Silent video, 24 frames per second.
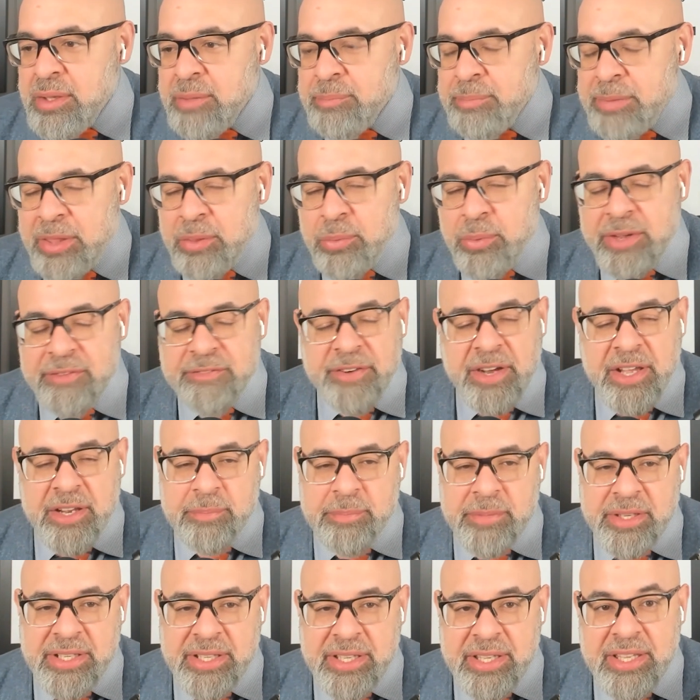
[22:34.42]
By the way,
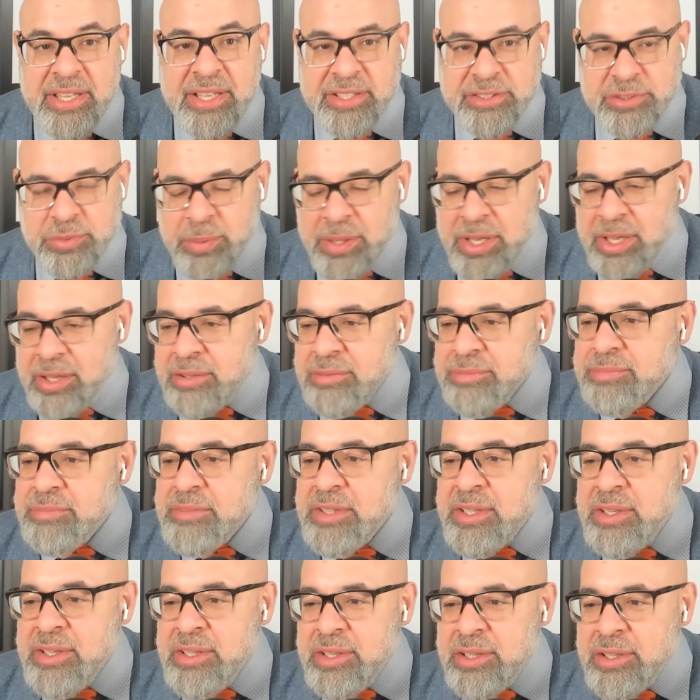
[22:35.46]
vitamin E as well,
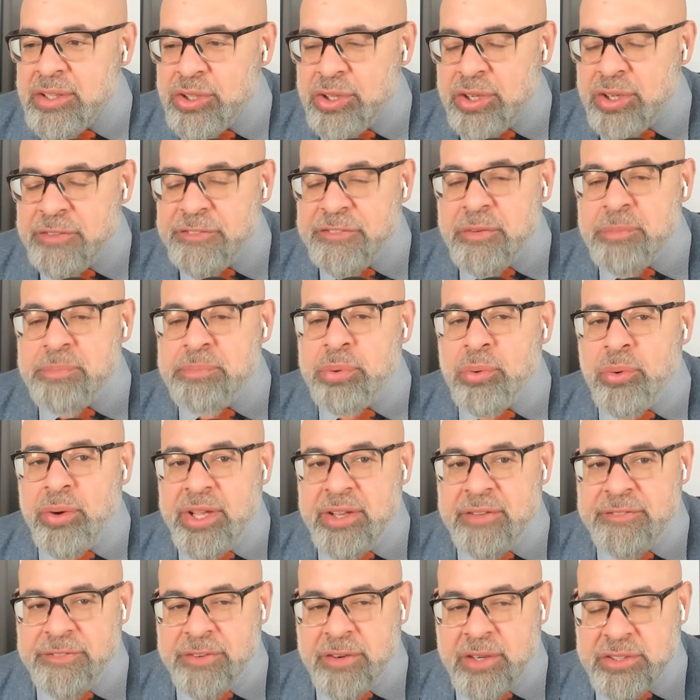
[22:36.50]
good for
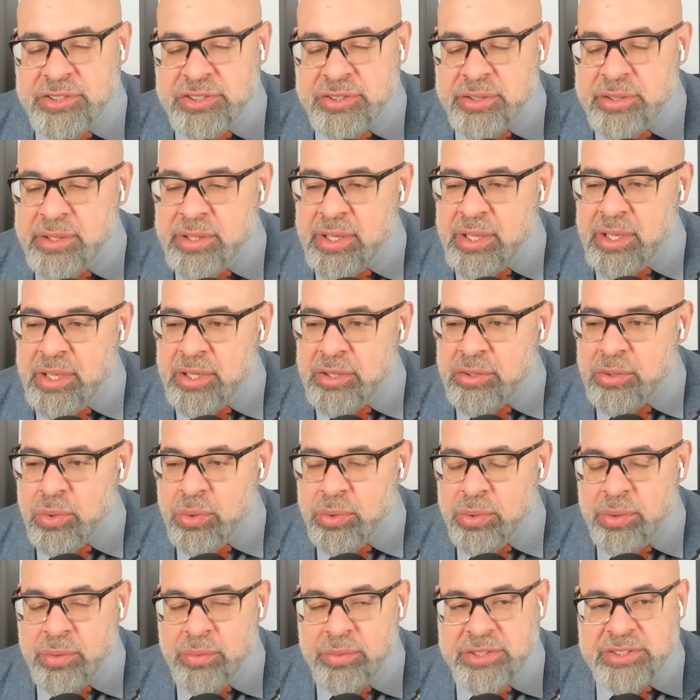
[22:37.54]
brain function,
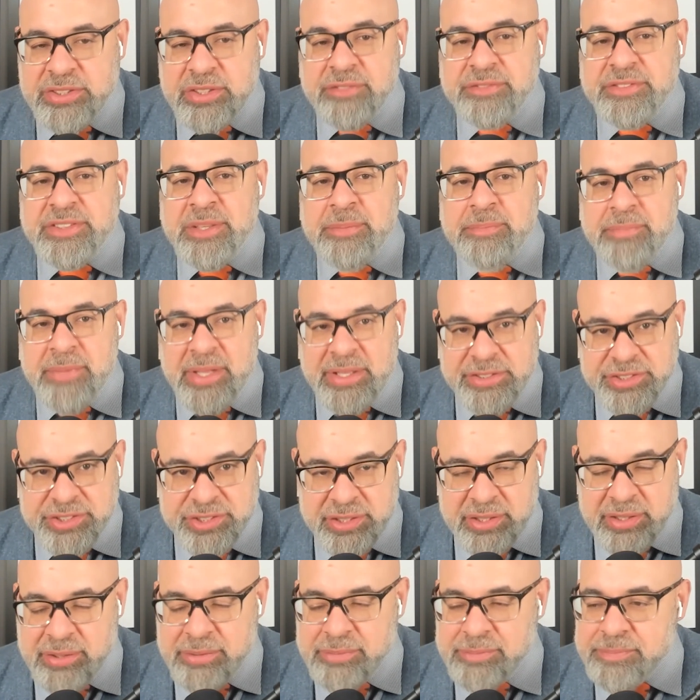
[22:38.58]
lower the risk of
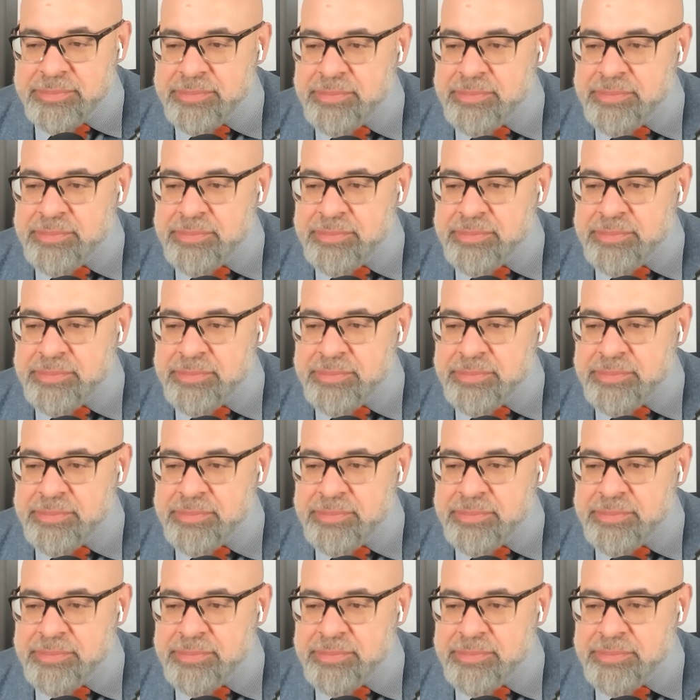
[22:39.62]
dementia,